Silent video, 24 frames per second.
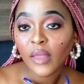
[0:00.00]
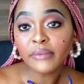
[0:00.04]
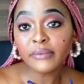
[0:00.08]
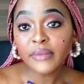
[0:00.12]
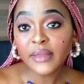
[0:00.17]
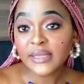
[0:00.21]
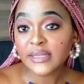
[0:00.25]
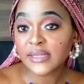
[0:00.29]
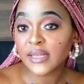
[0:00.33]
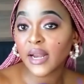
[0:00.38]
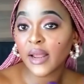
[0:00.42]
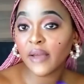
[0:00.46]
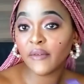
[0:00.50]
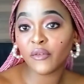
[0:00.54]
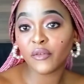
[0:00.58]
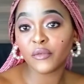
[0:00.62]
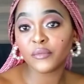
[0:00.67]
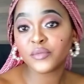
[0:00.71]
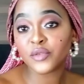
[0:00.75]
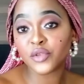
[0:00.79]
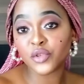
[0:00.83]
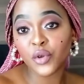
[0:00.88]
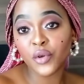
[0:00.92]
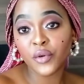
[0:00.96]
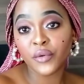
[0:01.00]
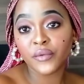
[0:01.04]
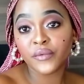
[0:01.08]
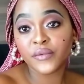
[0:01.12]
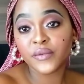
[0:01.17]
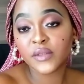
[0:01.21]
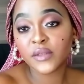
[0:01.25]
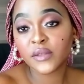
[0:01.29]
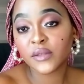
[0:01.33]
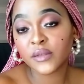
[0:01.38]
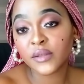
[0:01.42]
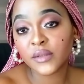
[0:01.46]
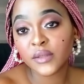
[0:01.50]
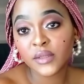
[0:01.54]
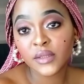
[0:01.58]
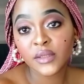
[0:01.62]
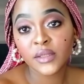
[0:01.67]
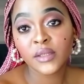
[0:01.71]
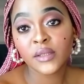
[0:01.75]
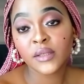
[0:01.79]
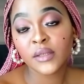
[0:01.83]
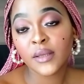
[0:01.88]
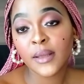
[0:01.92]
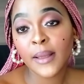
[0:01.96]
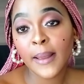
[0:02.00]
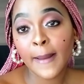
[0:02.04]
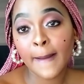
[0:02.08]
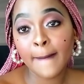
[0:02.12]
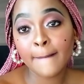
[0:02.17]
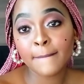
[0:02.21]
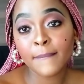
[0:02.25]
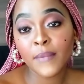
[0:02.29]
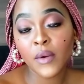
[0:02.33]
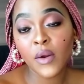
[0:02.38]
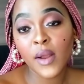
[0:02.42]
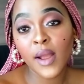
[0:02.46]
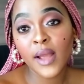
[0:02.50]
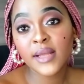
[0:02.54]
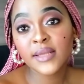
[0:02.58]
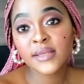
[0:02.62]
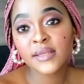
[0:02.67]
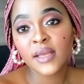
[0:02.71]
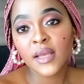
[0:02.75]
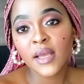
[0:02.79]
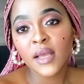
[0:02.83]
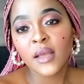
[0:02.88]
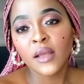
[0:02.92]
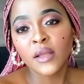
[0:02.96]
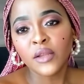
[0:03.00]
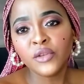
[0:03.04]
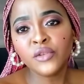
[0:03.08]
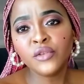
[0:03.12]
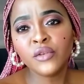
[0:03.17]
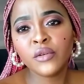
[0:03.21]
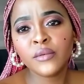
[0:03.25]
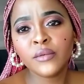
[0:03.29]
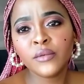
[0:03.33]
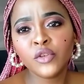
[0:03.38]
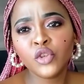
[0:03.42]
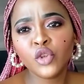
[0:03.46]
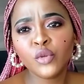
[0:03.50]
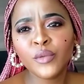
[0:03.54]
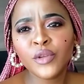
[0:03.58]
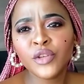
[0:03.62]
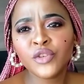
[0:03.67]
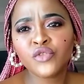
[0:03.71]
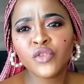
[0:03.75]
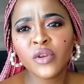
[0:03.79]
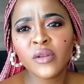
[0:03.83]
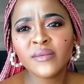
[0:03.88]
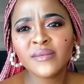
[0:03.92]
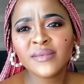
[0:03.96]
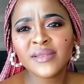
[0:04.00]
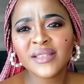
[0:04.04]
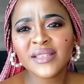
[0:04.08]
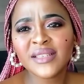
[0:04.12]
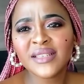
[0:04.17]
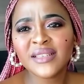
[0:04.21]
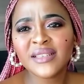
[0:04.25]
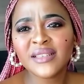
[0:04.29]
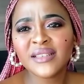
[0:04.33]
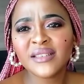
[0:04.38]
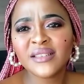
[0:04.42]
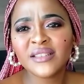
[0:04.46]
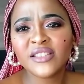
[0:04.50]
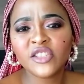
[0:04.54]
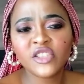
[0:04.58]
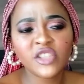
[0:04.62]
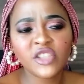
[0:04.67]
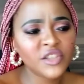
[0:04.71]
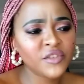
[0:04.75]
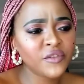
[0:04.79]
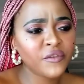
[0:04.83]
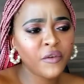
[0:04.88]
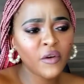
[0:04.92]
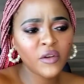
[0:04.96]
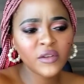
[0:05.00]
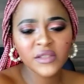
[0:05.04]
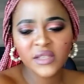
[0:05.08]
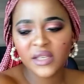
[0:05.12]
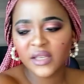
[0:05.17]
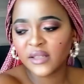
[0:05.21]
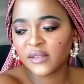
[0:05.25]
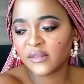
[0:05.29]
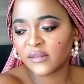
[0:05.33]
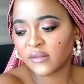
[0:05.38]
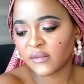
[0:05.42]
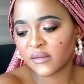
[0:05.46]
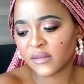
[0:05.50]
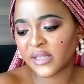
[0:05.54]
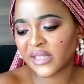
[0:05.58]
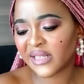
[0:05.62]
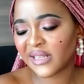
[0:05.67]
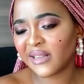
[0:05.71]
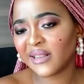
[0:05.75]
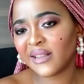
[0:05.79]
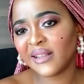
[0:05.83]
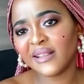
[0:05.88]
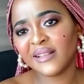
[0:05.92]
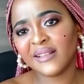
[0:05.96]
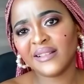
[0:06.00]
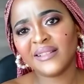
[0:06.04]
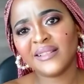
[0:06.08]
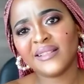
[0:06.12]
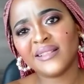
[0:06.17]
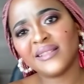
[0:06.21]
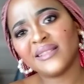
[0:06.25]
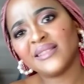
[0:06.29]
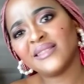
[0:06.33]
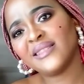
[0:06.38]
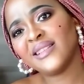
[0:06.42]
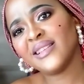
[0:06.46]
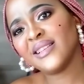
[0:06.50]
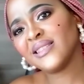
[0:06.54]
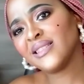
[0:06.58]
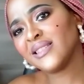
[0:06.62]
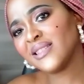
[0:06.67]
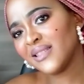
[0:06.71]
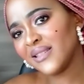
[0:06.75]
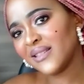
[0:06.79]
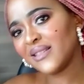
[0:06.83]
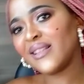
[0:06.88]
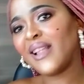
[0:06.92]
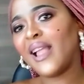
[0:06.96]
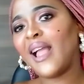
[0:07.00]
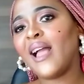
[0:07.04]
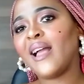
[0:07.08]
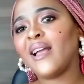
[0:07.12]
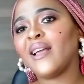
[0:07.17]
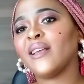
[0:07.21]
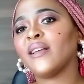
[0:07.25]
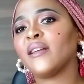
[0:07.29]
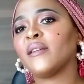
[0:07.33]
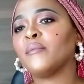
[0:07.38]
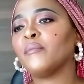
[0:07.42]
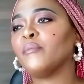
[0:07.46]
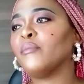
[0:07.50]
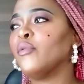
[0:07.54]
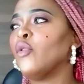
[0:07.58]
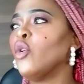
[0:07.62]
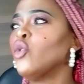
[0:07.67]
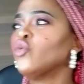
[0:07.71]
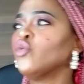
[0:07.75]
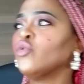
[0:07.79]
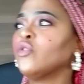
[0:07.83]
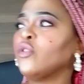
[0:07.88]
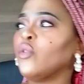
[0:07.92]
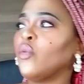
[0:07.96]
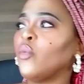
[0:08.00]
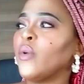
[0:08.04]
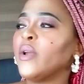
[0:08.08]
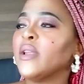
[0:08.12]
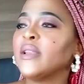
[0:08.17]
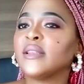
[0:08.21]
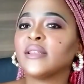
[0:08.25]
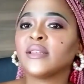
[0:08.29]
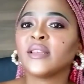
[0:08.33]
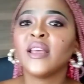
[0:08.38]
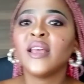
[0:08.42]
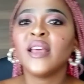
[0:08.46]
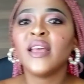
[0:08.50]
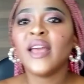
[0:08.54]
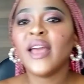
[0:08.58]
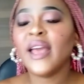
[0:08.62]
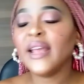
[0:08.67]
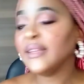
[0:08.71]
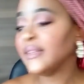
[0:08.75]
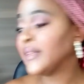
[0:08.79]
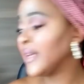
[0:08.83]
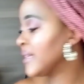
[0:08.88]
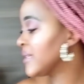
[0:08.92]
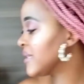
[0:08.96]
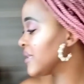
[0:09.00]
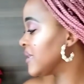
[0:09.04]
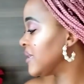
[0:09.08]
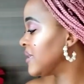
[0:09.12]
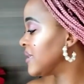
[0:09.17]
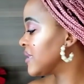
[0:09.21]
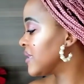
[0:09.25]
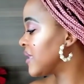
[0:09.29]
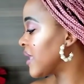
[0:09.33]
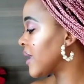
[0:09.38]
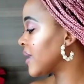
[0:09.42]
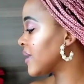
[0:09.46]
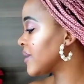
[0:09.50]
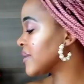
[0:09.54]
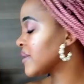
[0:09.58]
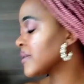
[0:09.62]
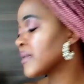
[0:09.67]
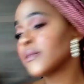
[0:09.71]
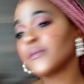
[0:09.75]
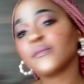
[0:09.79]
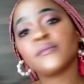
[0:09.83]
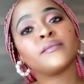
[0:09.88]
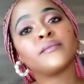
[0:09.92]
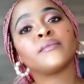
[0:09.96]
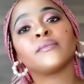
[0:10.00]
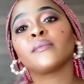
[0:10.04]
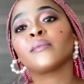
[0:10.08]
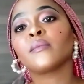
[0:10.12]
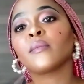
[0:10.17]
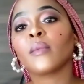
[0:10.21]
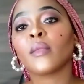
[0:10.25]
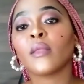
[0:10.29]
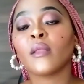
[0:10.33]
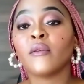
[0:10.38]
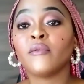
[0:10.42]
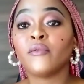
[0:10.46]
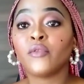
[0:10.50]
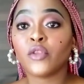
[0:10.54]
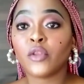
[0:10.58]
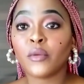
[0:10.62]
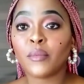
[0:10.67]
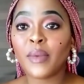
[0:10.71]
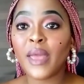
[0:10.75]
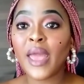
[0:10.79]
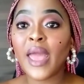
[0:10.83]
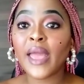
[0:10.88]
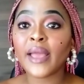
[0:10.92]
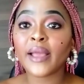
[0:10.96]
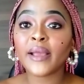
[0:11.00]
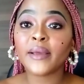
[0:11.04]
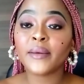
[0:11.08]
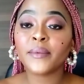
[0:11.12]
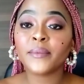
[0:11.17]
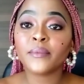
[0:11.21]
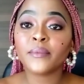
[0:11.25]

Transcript: Things that I've observed, right? Yumiedreams, it just falls in, just blows with the wind and does these things for the bag.